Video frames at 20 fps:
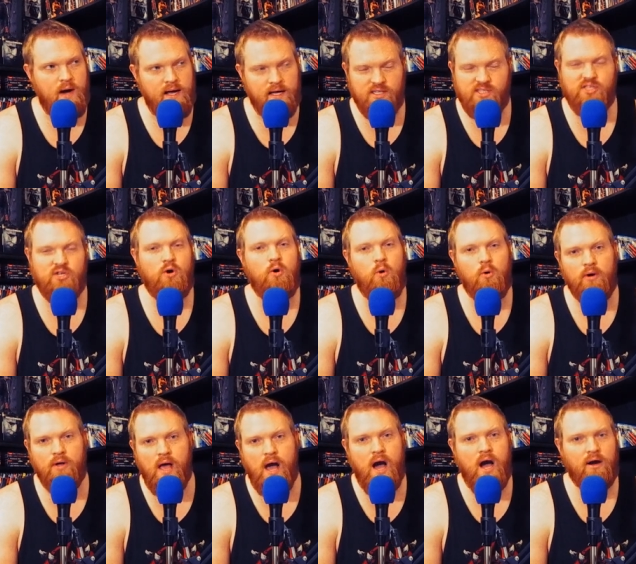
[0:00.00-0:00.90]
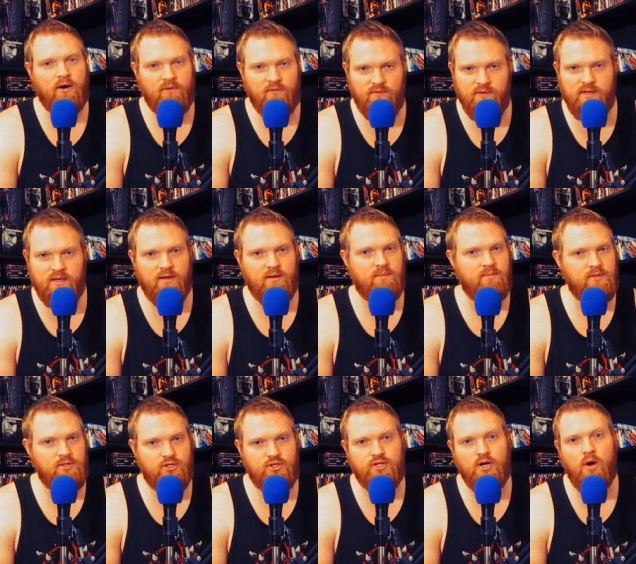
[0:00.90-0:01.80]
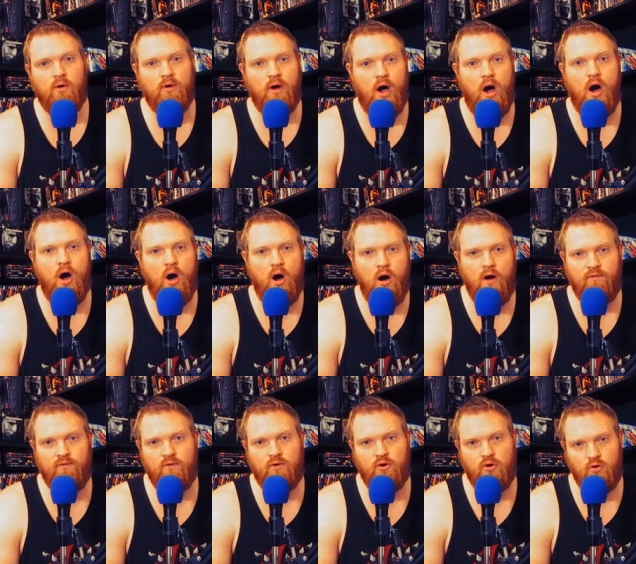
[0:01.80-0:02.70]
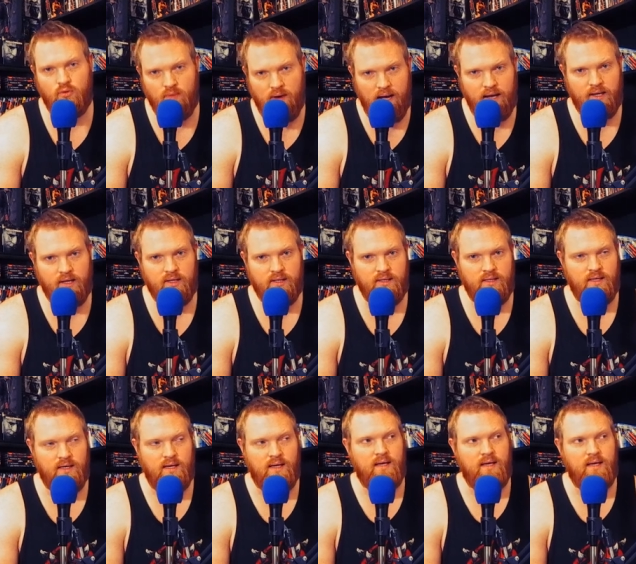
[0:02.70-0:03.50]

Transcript: Is the choreography going to be shown off correctly?